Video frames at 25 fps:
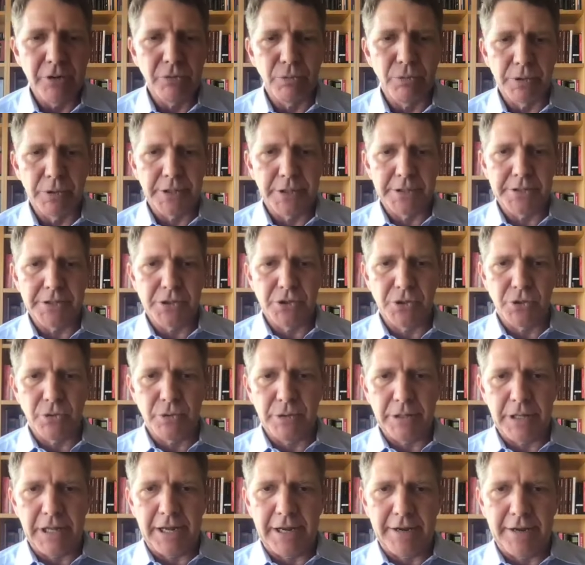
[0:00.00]
Really, to
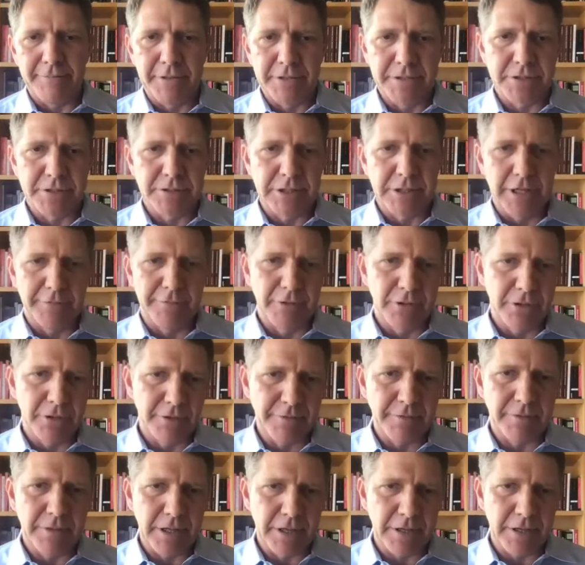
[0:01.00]
have this level of,
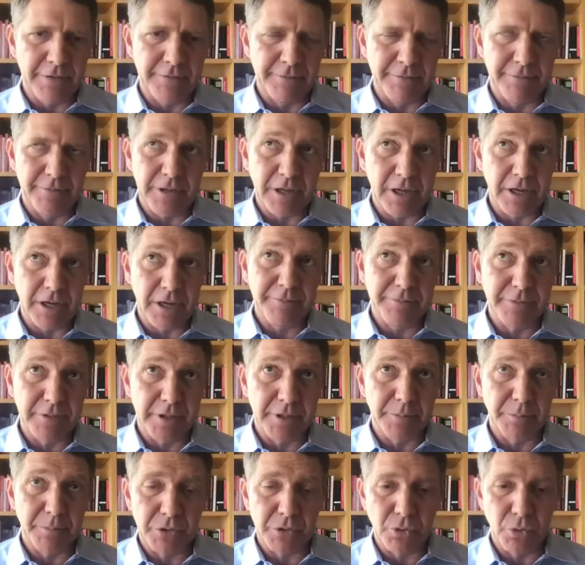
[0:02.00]
of
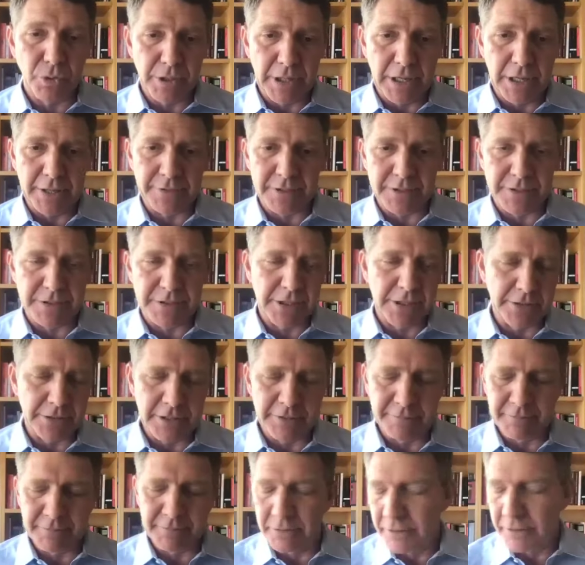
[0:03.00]
conflict between at the state
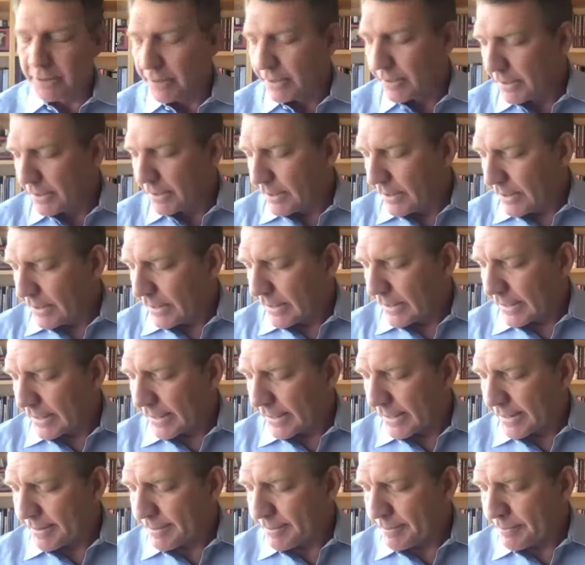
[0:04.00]
level,
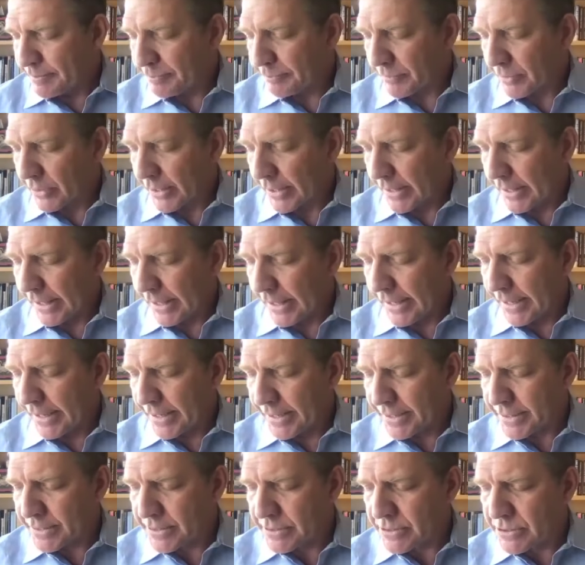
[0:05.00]
um,
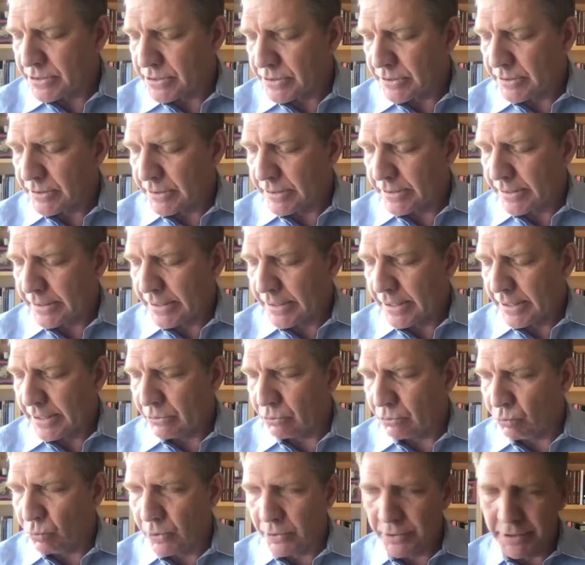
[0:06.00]
and uh,
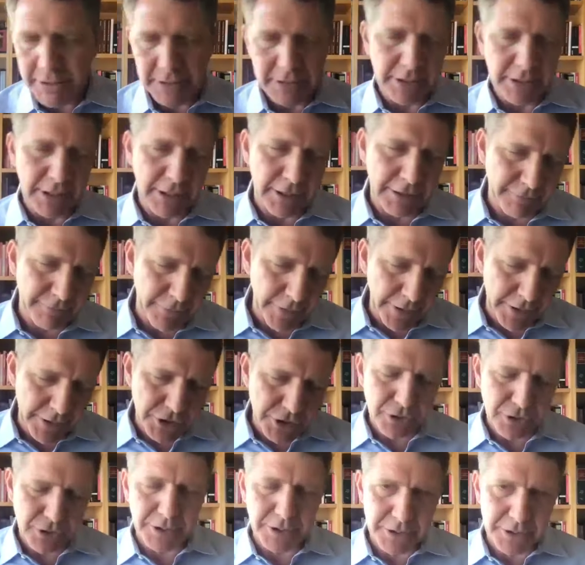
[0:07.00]
will it
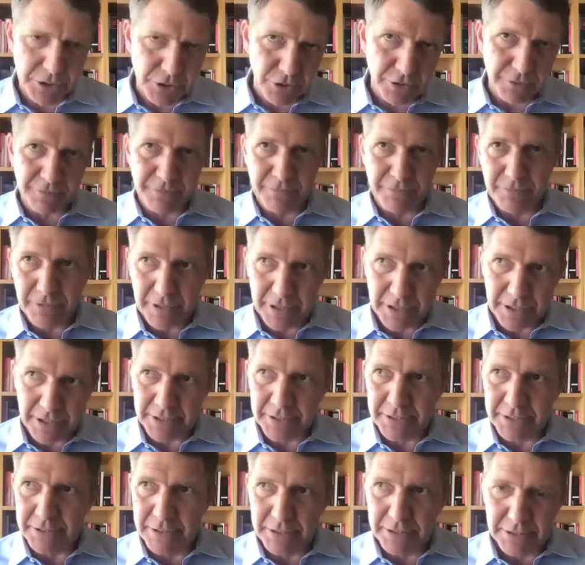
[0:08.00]
eventually sort of
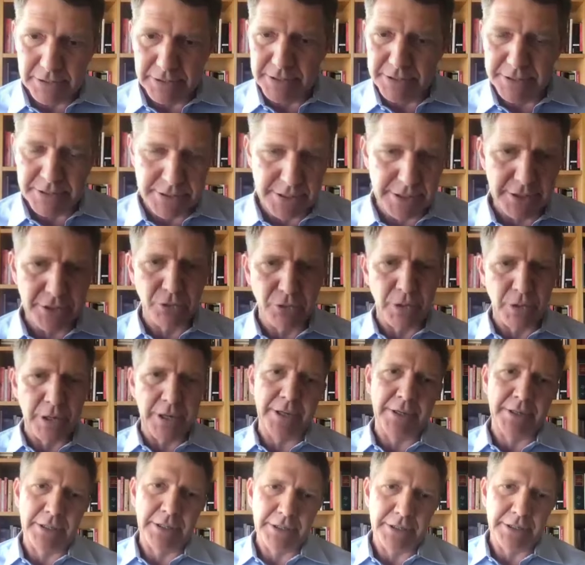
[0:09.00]
uh,
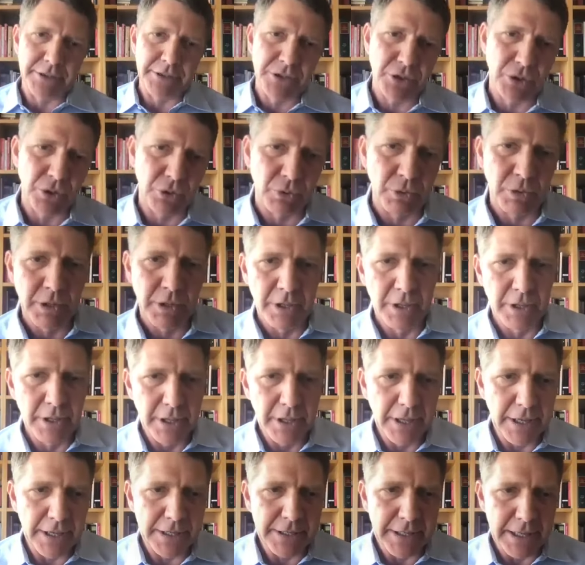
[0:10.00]
disintegrate into
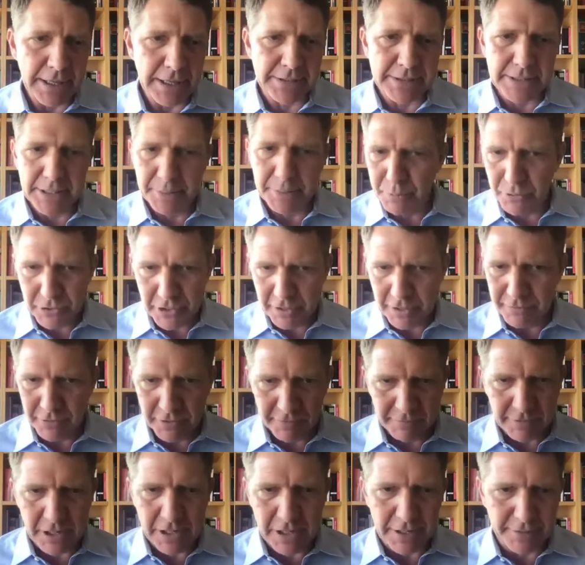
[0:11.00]
a, a deeper level
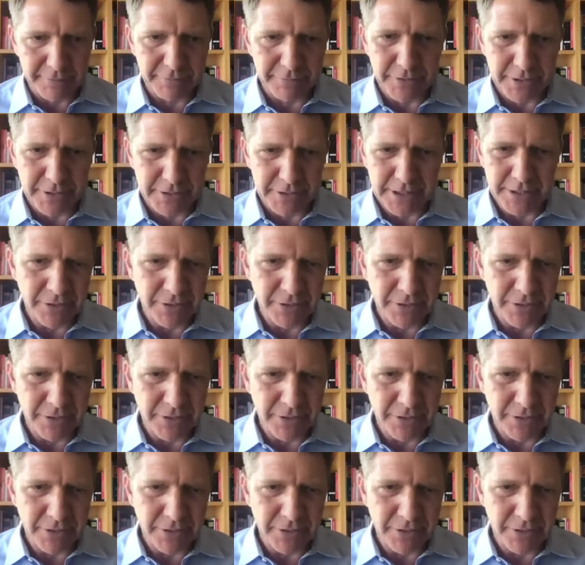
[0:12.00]
of conflict?